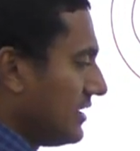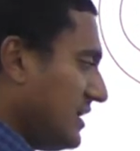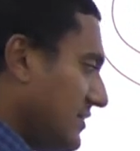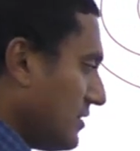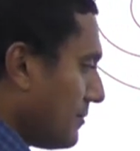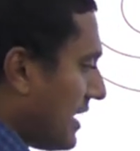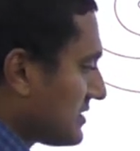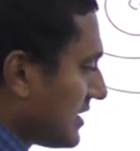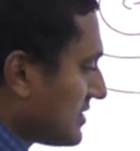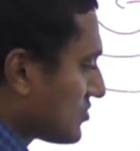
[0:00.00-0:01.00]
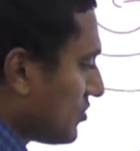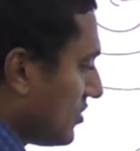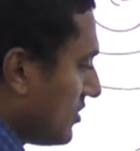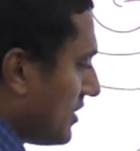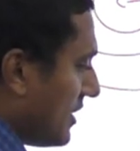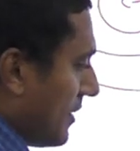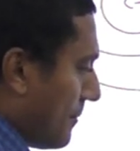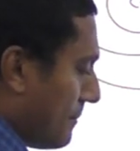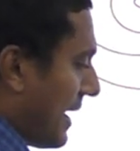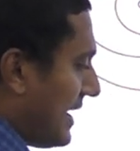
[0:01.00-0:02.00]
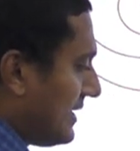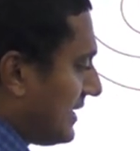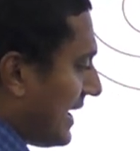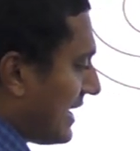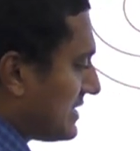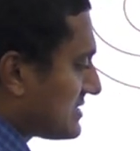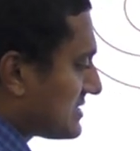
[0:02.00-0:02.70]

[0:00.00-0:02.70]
Even the mass also... mantle has